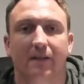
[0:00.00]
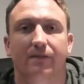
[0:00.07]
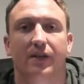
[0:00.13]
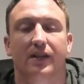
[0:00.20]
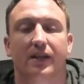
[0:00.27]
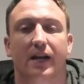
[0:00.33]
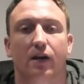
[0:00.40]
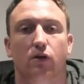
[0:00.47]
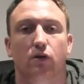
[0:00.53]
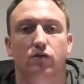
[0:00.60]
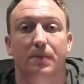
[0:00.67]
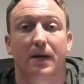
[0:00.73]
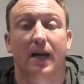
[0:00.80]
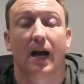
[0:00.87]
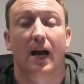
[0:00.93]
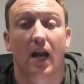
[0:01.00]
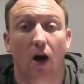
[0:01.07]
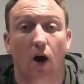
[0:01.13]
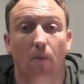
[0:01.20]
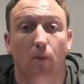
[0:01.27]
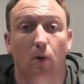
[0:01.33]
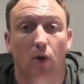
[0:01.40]
then they're going to be a
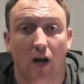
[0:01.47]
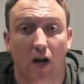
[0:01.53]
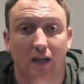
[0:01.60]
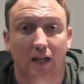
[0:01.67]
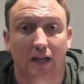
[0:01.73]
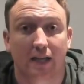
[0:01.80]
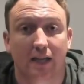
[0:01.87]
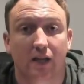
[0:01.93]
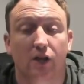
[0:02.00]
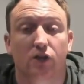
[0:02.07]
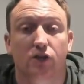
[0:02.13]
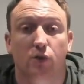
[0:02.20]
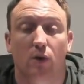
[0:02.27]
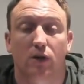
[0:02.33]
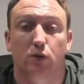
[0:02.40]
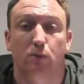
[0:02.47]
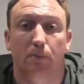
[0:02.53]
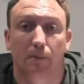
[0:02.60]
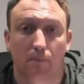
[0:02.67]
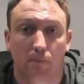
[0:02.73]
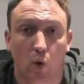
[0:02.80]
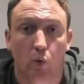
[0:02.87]
lot more likely to want to
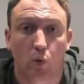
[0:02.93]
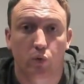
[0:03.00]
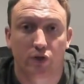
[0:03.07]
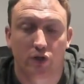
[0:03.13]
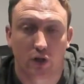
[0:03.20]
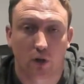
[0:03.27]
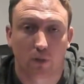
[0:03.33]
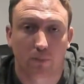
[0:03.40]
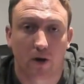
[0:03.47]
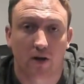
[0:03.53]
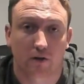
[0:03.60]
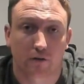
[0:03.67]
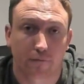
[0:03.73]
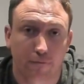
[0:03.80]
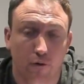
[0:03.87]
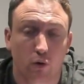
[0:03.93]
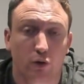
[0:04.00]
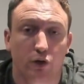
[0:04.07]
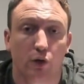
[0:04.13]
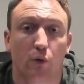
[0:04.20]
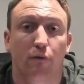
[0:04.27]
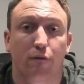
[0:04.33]
promote your product for
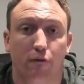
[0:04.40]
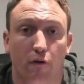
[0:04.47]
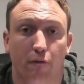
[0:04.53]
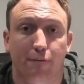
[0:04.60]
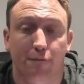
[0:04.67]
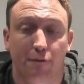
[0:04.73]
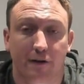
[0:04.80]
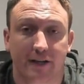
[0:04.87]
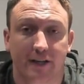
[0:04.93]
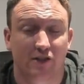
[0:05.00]
you for free.